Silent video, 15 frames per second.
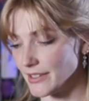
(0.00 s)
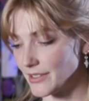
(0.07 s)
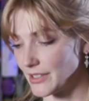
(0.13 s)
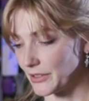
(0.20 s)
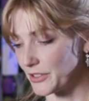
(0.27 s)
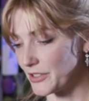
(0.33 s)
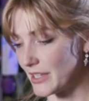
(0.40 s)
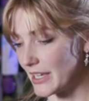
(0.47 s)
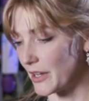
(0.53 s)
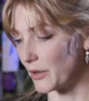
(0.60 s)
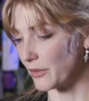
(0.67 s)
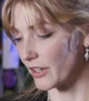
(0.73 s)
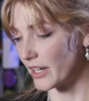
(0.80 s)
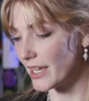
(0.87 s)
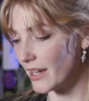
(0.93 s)
So you'll see
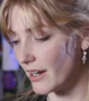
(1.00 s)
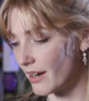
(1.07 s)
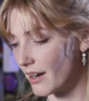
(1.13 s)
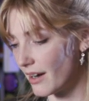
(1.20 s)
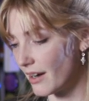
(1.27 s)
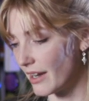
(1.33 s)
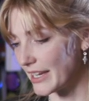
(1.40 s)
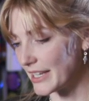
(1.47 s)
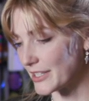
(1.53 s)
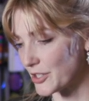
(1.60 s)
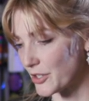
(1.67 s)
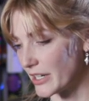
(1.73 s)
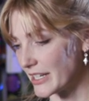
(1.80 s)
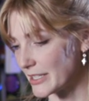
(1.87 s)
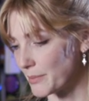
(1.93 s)
over here, a
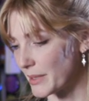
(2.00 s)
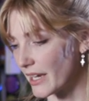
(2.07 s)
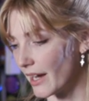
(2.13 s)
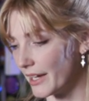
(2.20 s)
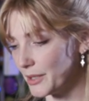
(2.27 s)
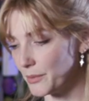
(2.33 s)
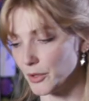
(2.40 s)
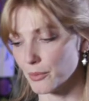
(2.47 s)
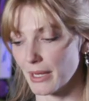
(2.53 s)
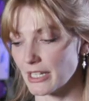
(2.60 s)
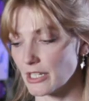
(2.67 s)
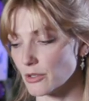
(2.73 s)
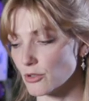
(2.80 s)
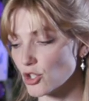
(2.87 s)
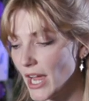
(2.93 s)
history has begun with my
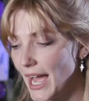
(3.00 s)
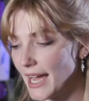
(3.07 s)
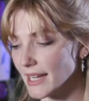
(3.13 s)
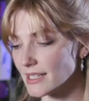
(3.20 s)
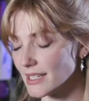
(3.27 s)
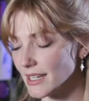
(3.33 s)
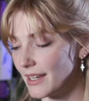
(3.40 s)
new chat.